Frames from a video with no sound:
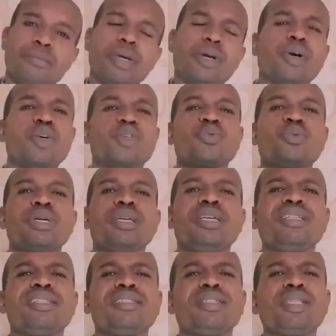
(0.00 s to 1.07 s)
Because
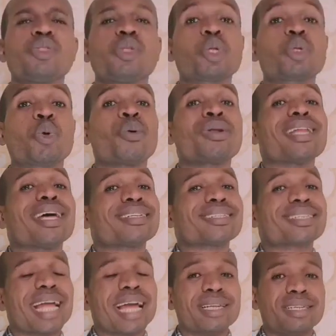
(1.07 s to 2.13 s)
we did not
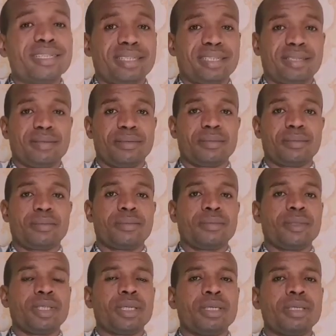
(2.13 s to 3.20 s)
understand
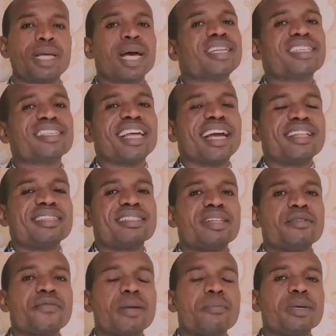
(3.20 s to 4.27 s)
that there is a
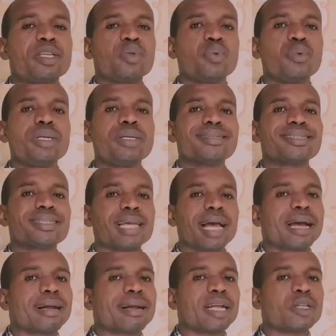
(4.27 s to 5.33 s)
difference between
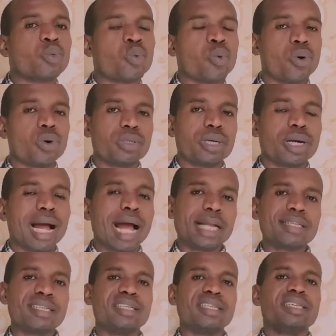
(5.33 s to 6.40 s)
sacred word
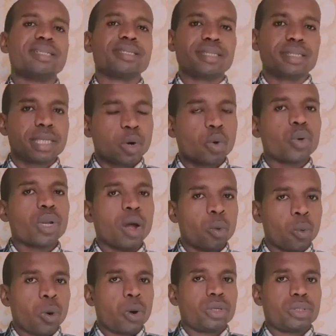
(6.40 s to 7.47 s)
and secular
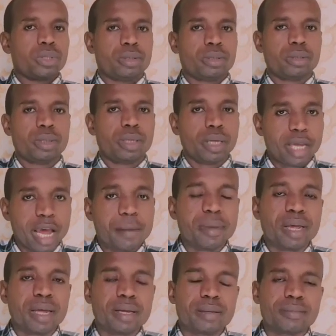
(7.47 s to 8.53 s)
word. Hear
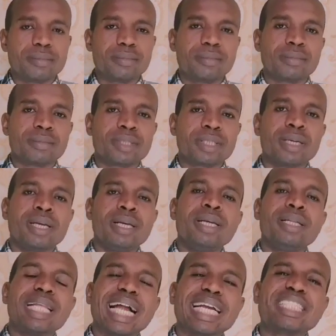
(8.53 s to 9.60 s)
me.
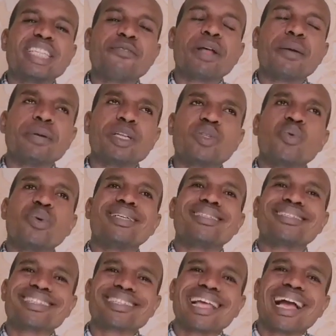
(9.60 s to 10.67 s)
There is a difference between
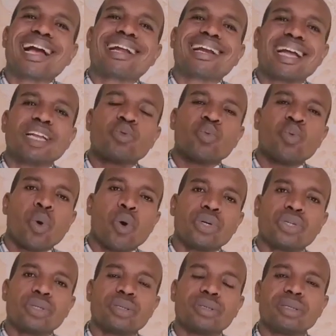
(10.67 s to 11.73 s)
sacred
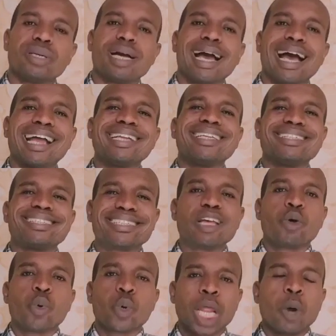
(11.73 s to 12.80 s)
word and the
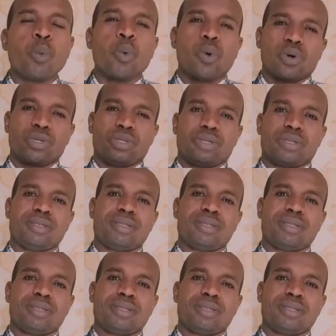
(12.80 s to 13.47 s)
secular word.